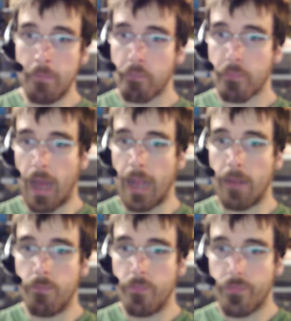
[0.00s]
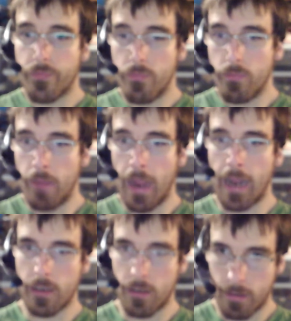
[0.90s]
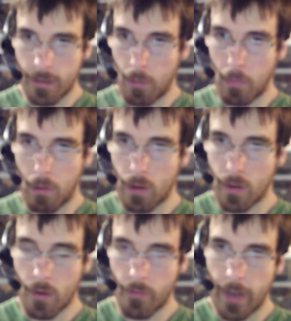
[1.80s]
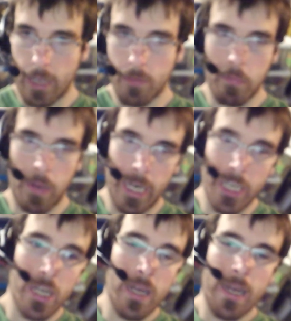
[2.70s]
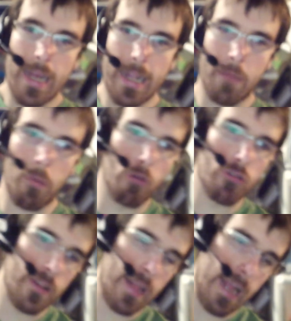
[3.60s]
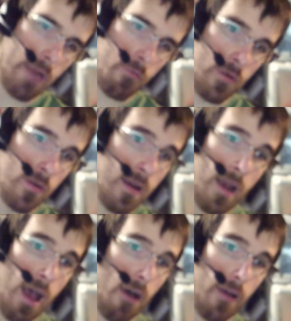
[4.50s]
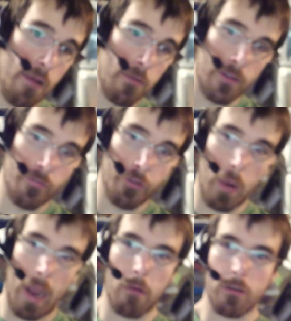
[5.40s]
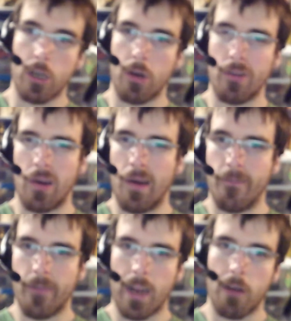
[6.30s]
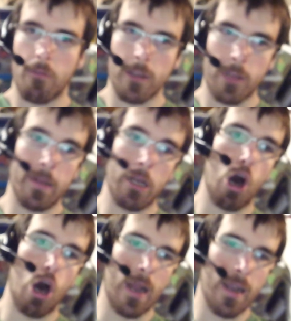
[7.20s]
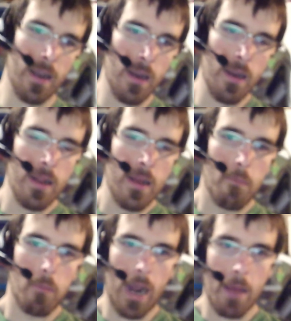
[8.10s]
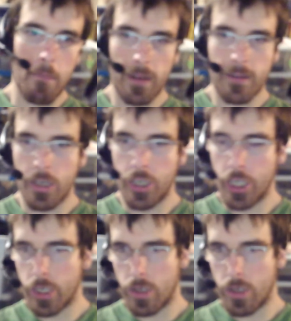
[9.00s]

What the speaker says: I managed to stumble onto their Facebook page and they posted they had one. It was a few hours ago, so I figured it was gonna be gone. But I messaged